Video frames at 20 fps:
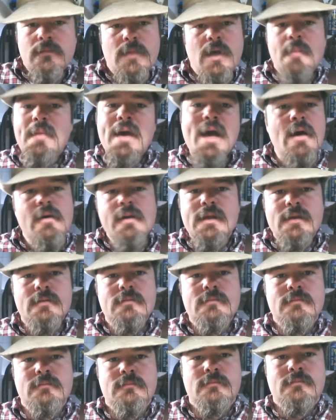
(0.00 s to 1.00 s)
about it.
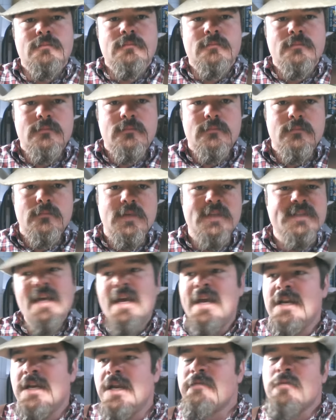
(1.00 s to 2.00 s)
Because
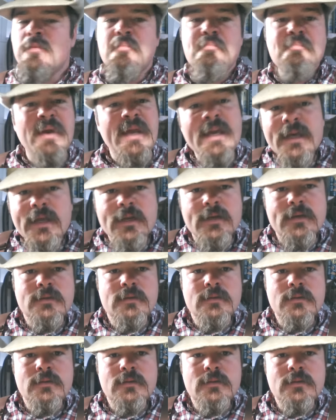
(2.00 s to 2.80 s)
they ain't never been